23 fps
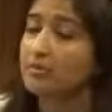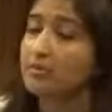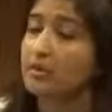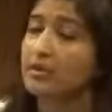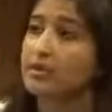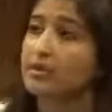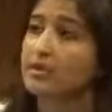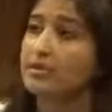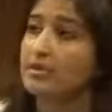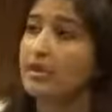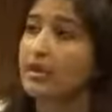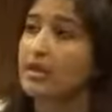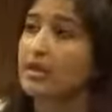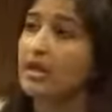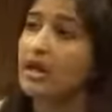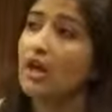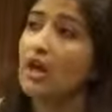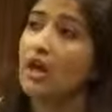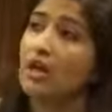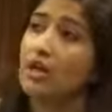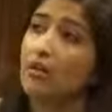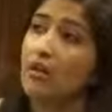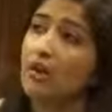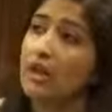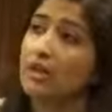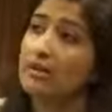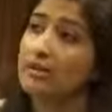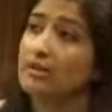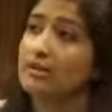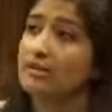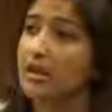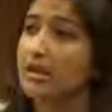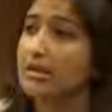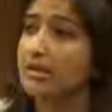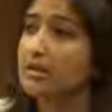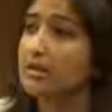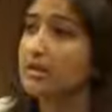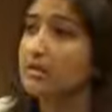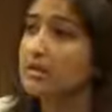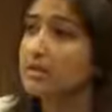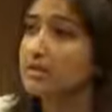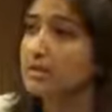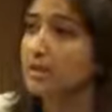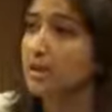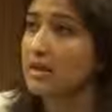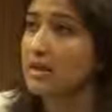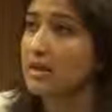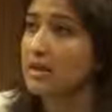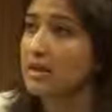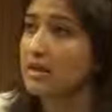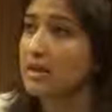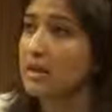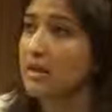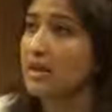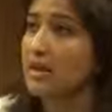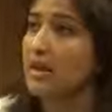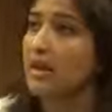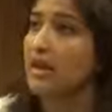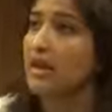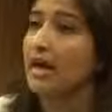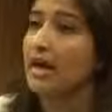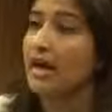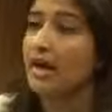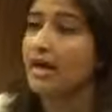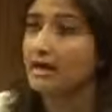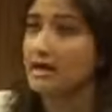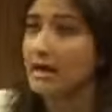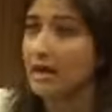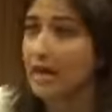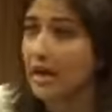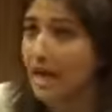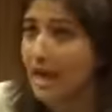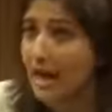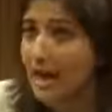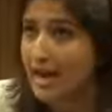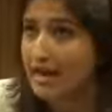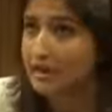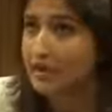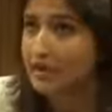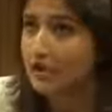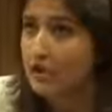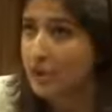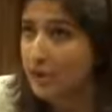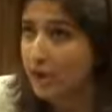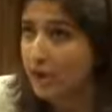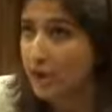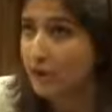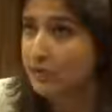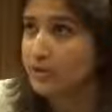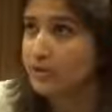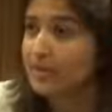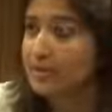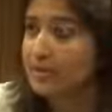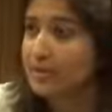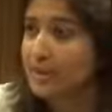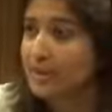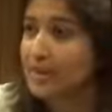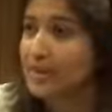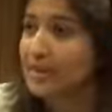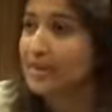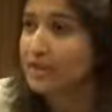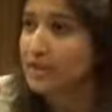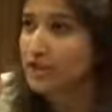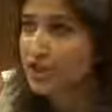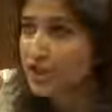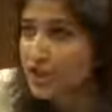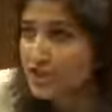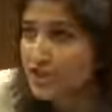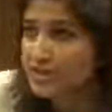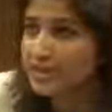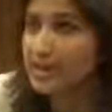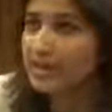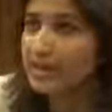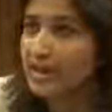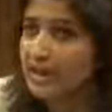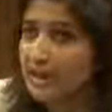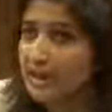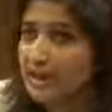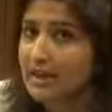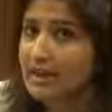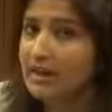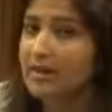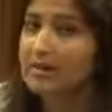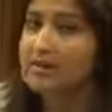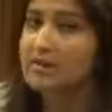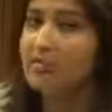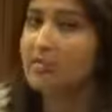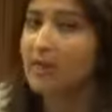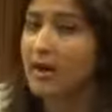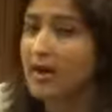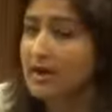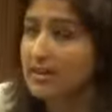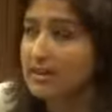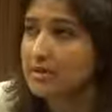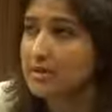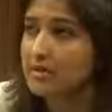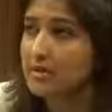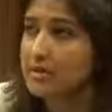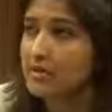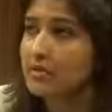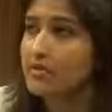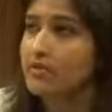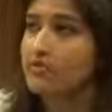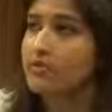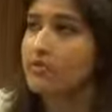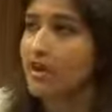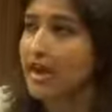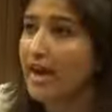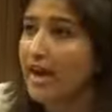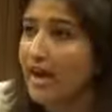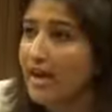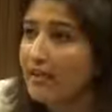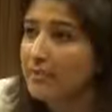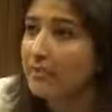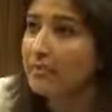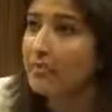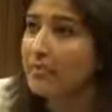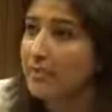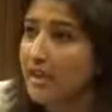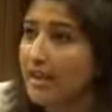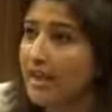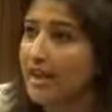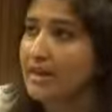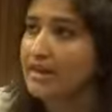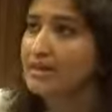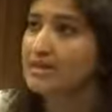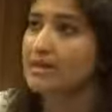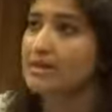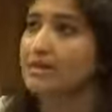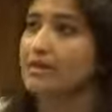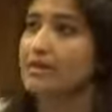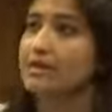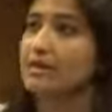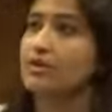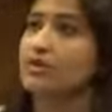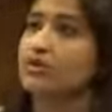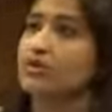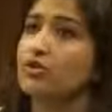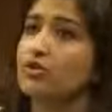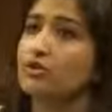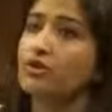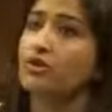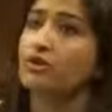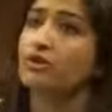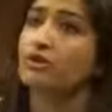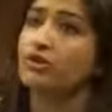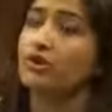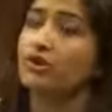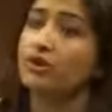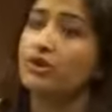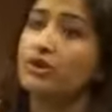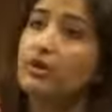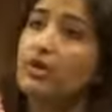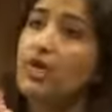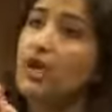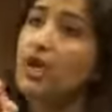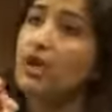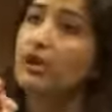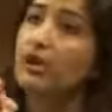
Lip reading: Abu Sitta, who has done a study, and has showed that logistically it is possible for every Palestinian to return